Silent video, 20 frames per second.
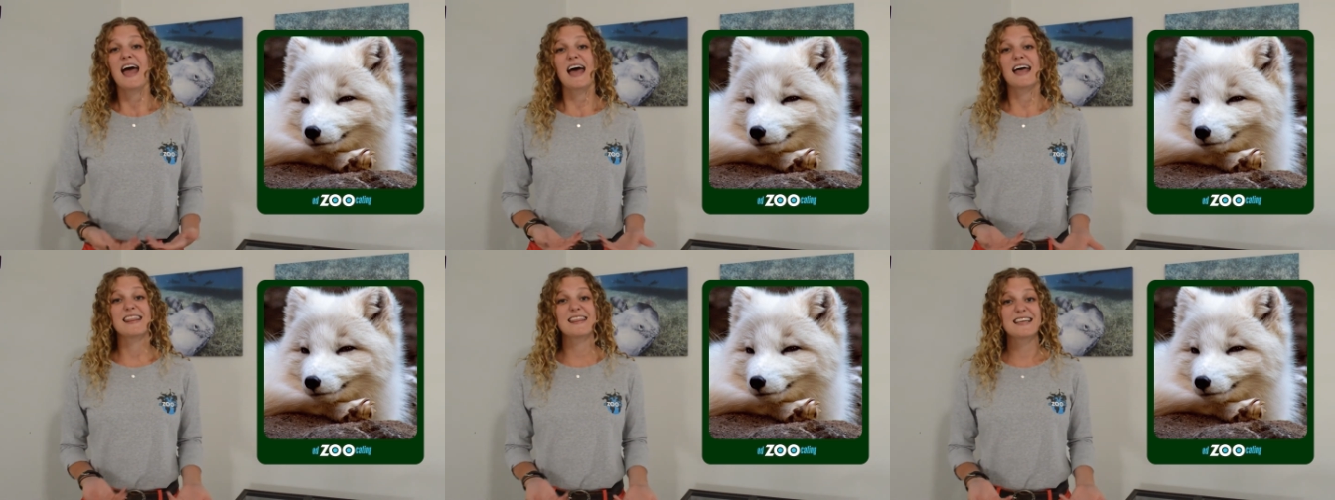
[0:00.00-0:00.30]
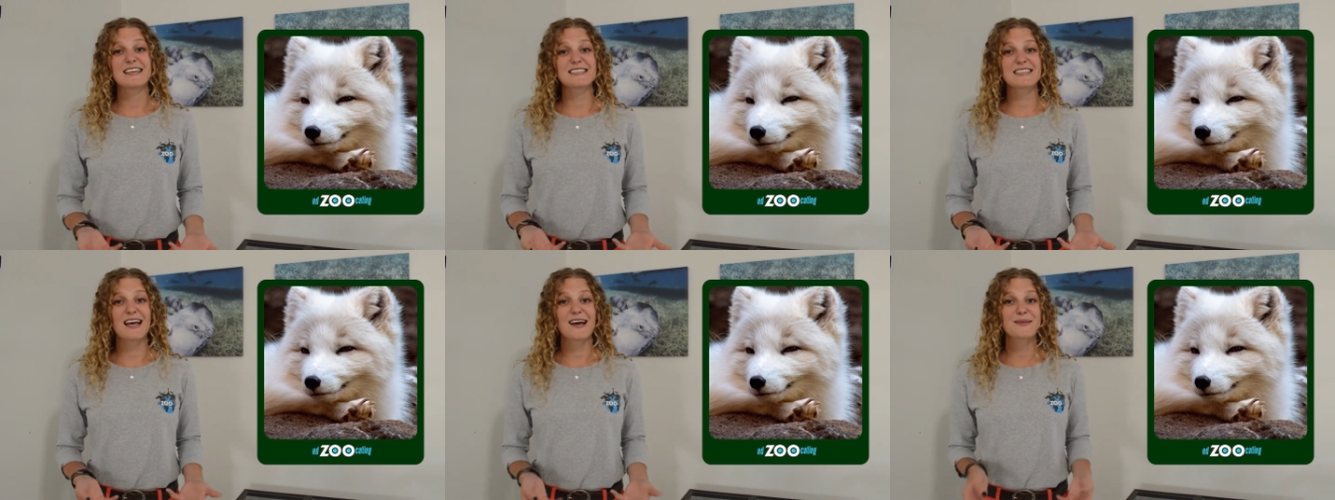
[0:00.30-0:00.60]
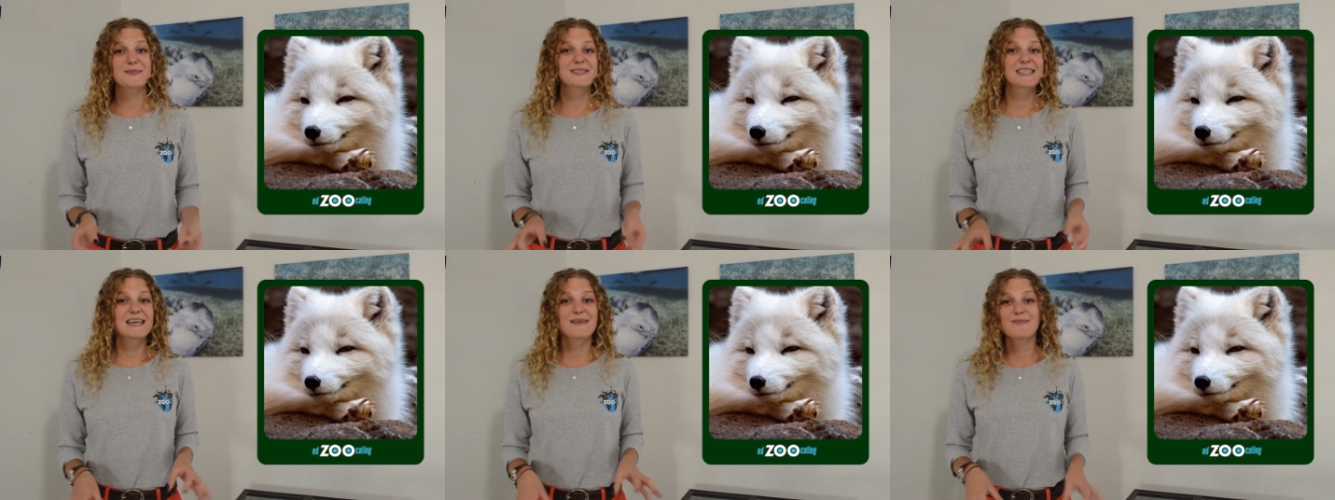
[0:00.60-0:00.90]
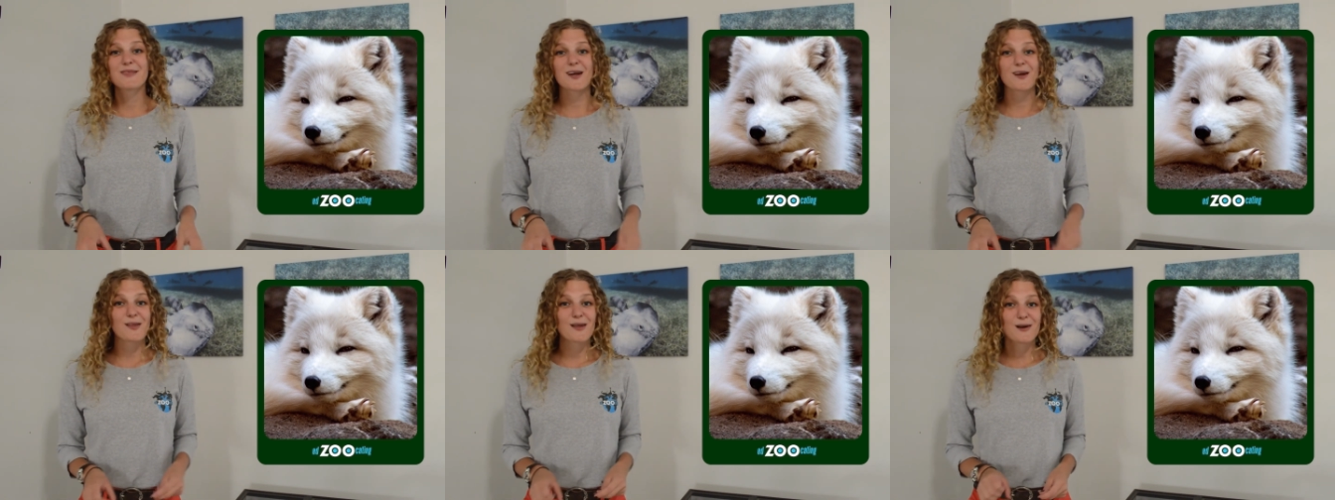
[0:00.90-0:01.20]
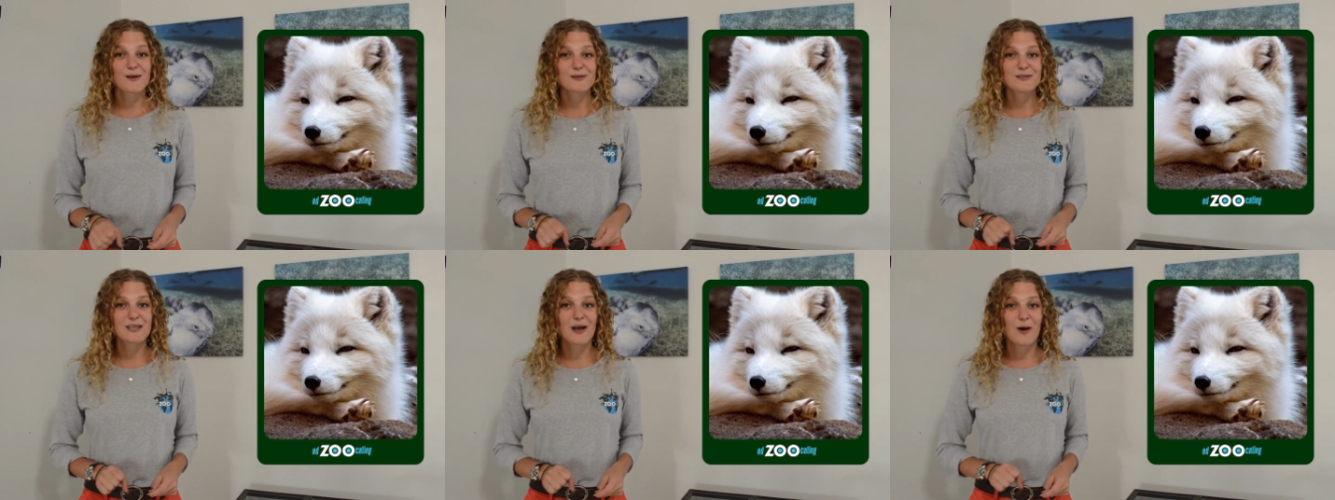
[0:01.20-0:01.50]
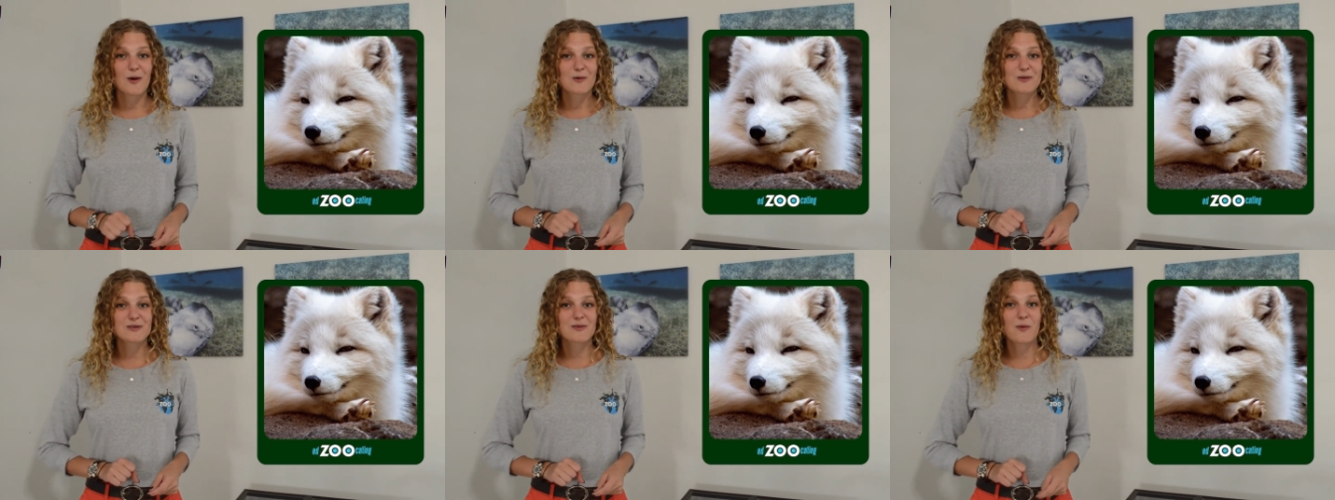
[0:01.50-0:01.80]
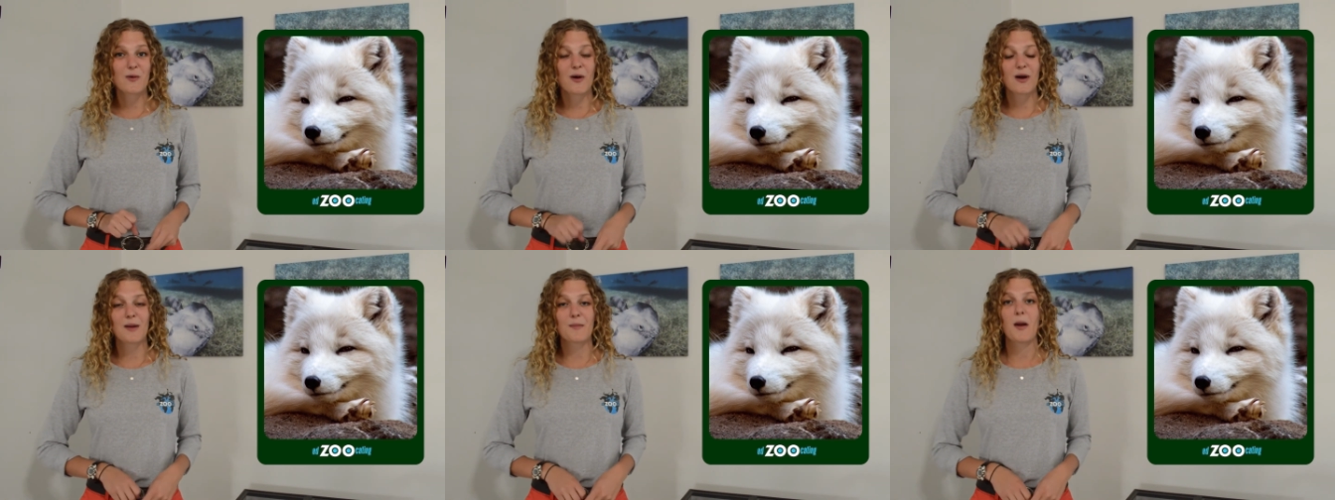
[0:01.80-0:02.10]
And this helps keep their little toes
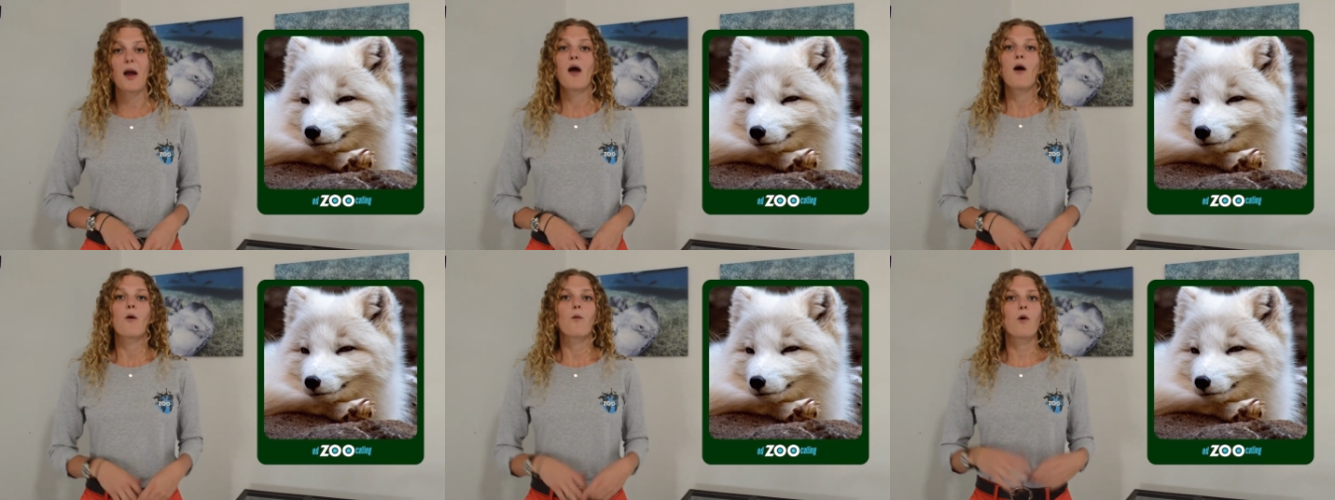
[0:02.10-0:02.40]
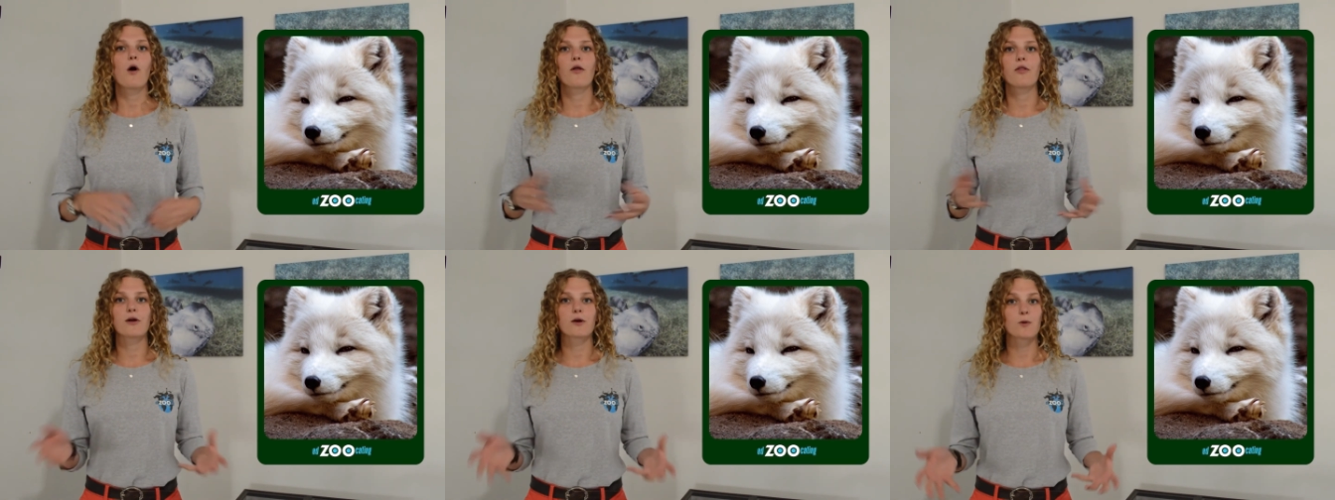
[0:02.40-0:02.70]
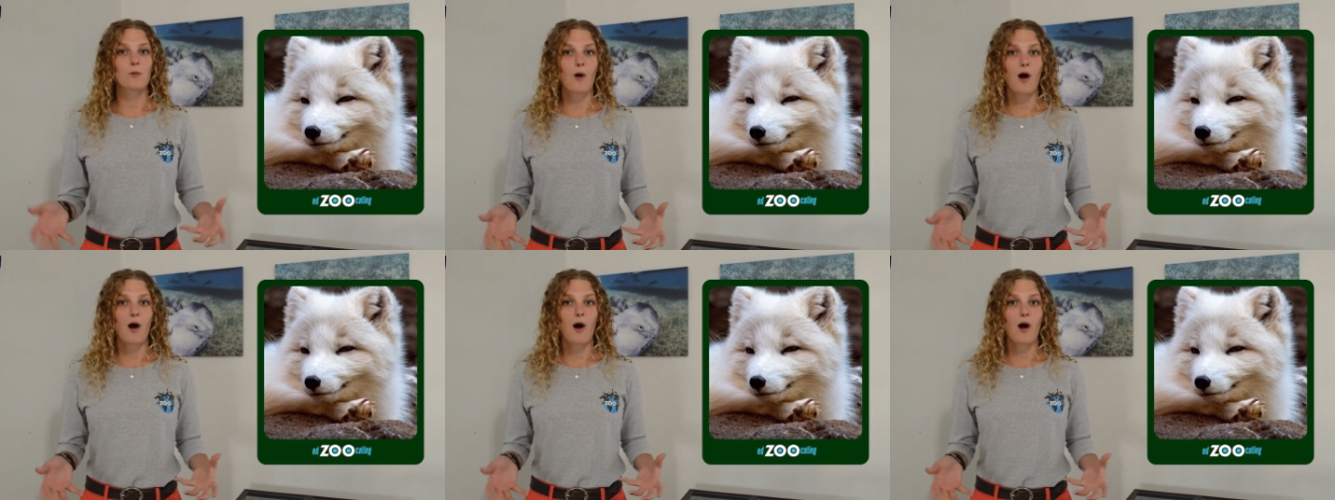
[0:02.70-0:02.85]
warm while they're